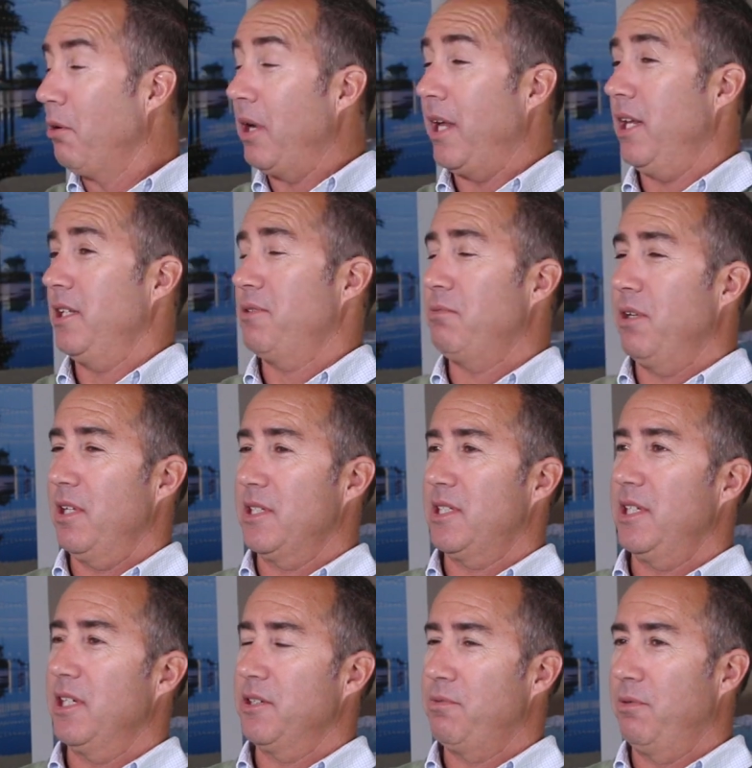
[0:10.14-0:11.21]
Well, and it's one of
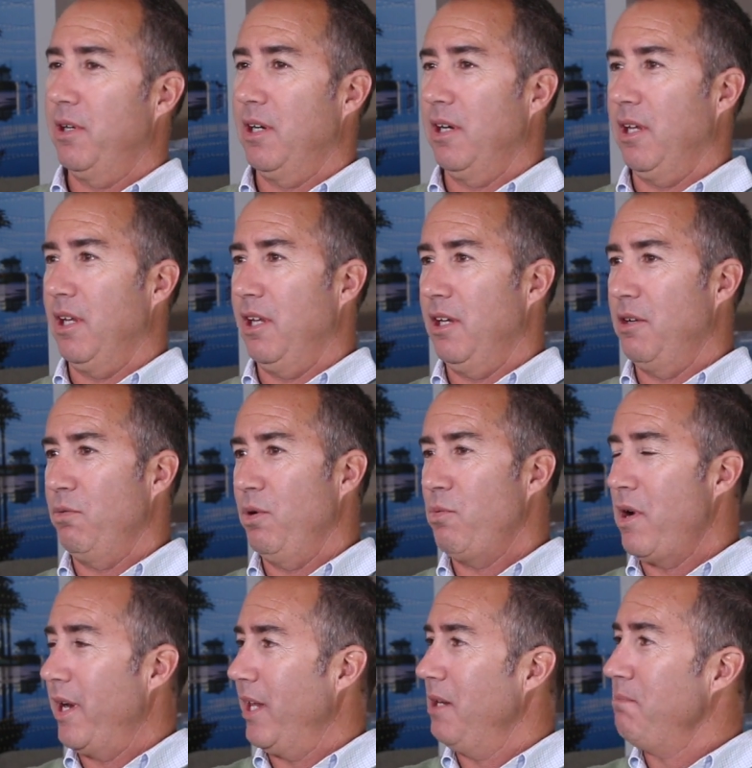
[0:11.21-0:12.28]
those things where, you know, we
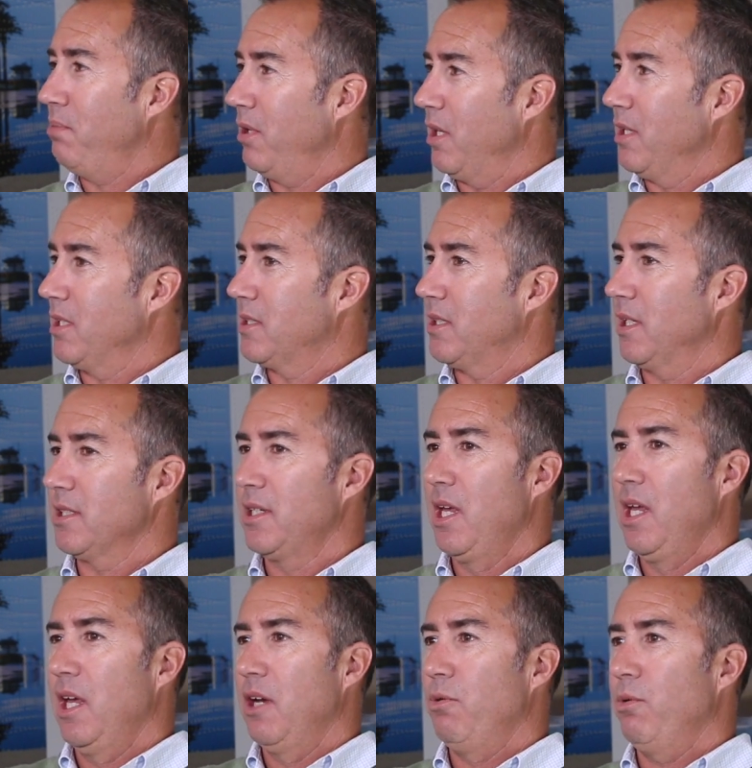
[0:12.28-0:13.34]
want input on these things.
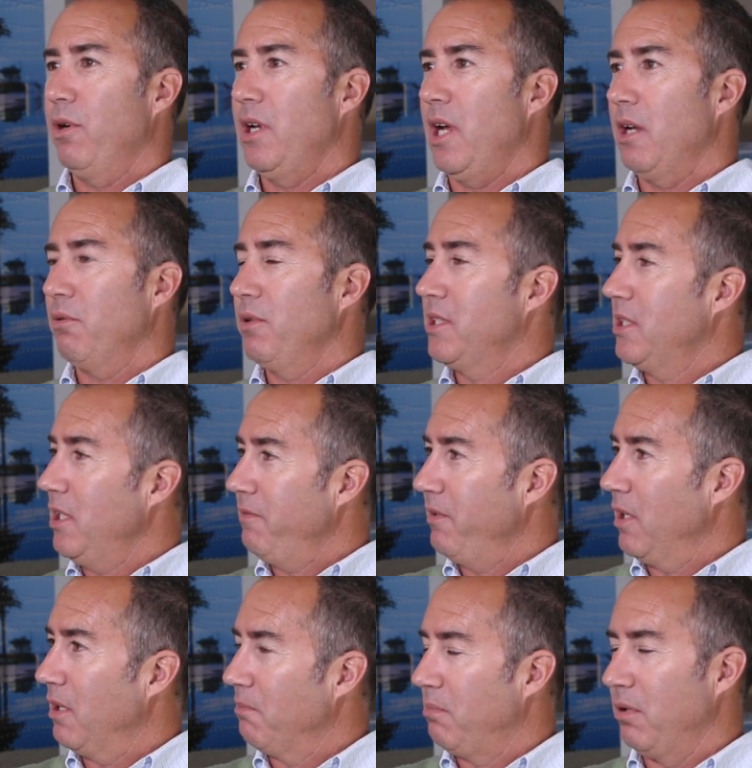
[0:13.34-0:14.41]
We're not
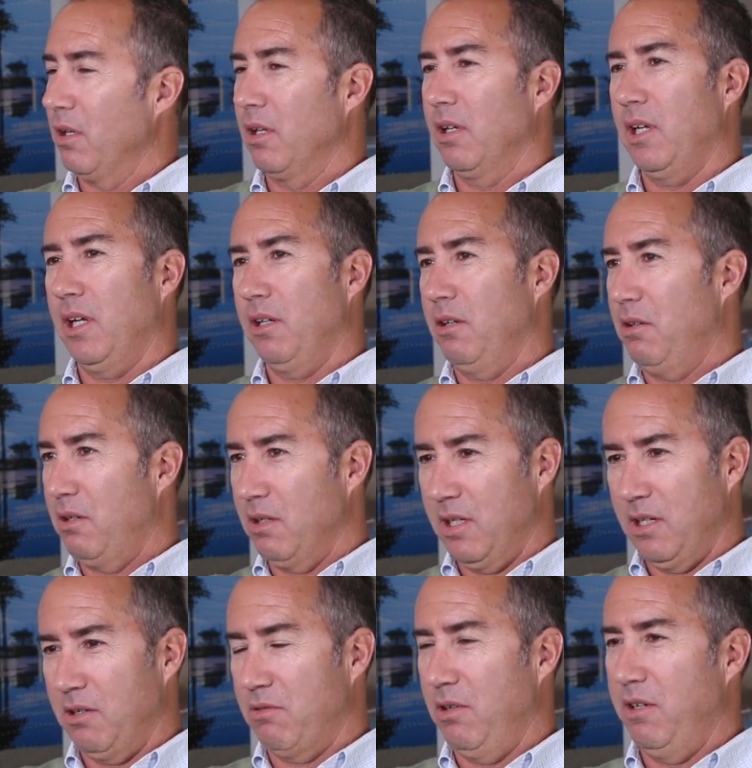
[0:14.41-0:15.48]
receiving input, and I know
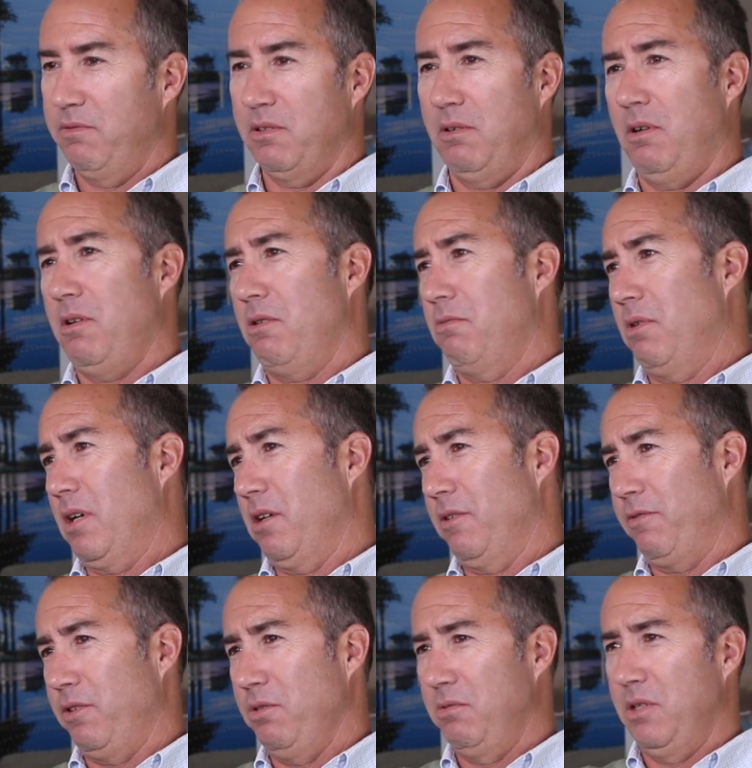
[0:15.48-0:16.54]
I'll get grief. Oh,
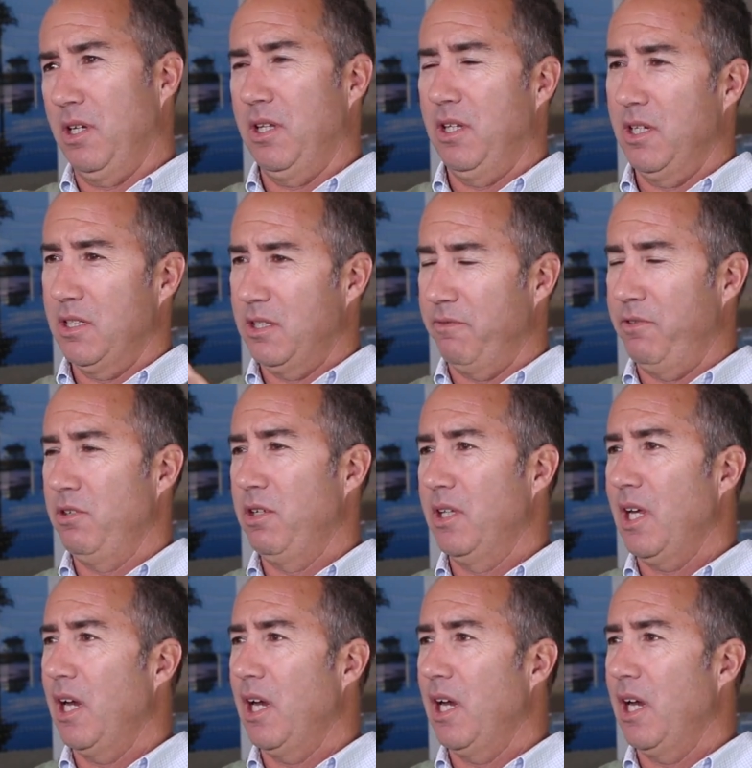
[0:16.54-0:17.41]
well, if you did this, if you